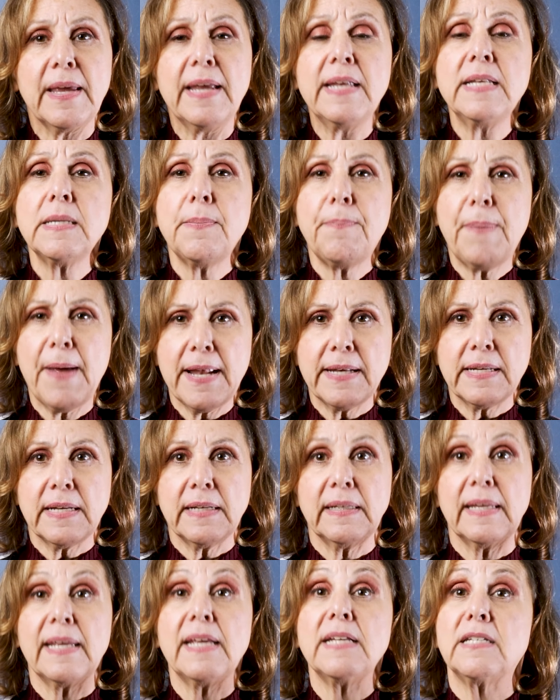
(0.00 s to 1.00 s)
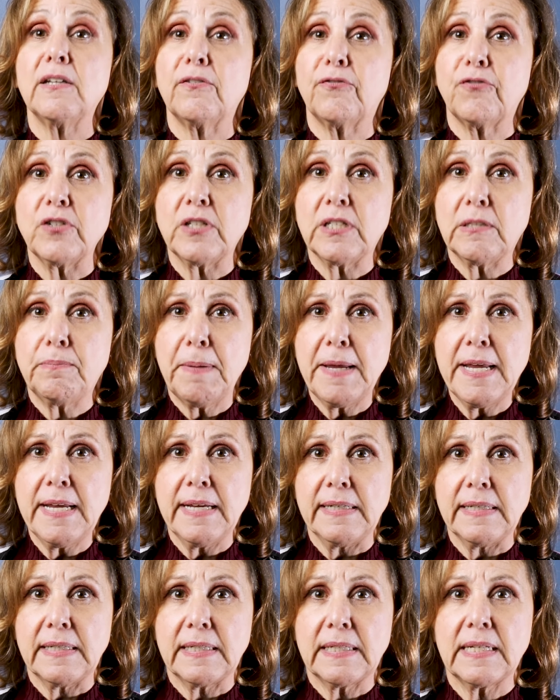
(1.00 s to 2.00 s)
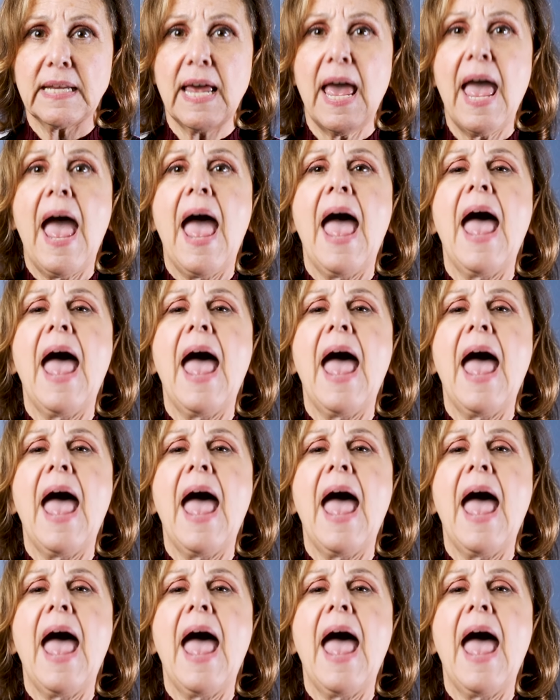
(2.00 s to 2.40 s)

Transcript: independently at different speeds,